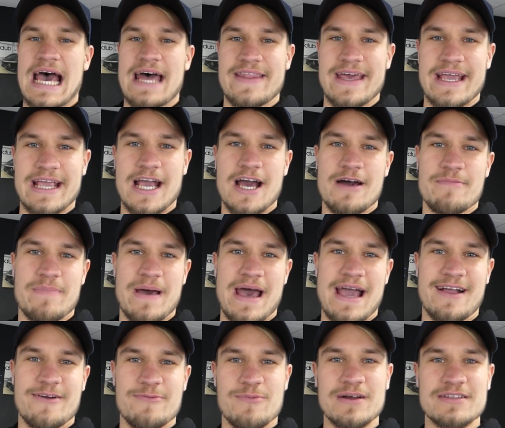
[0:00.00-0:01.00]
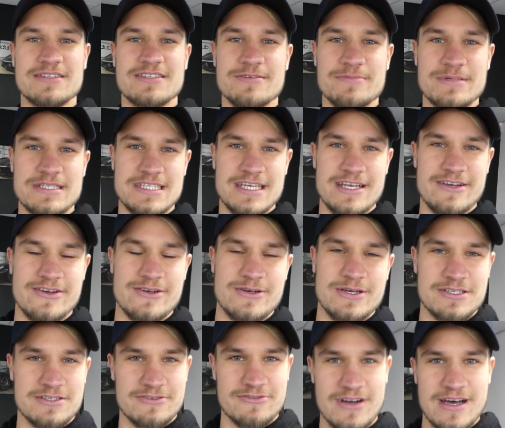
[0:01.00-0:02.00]
and then come back once the material
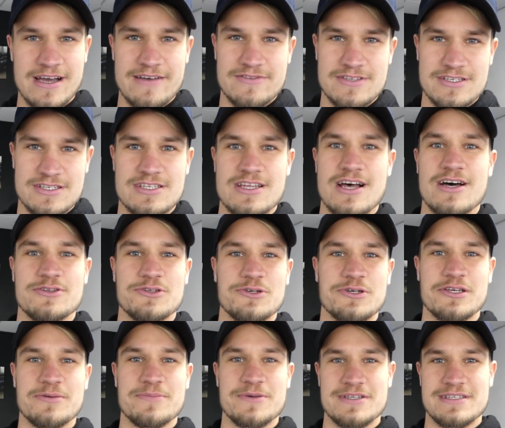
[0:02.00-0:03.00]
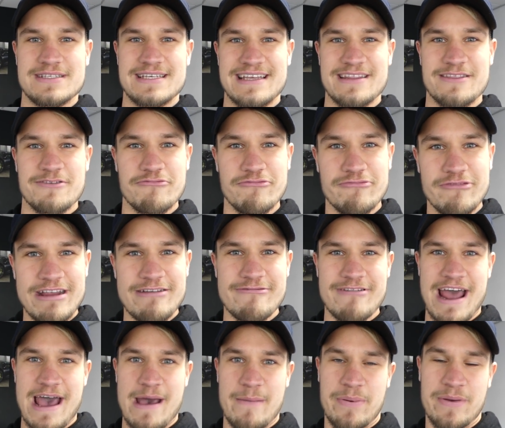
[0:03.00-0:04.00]
has arrived to start documenting the
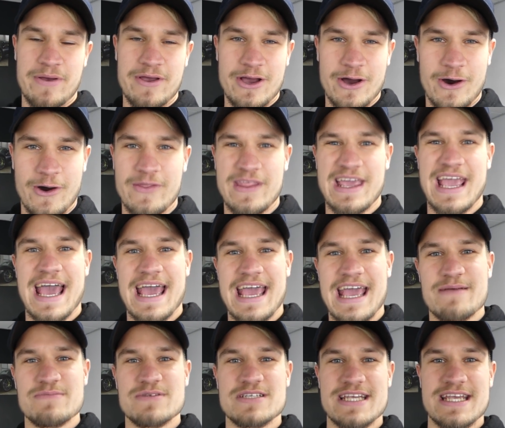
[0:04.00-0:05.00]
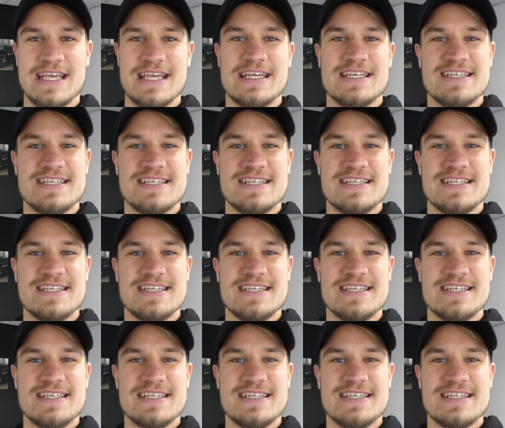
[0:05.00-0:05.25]
rewrap on the AMG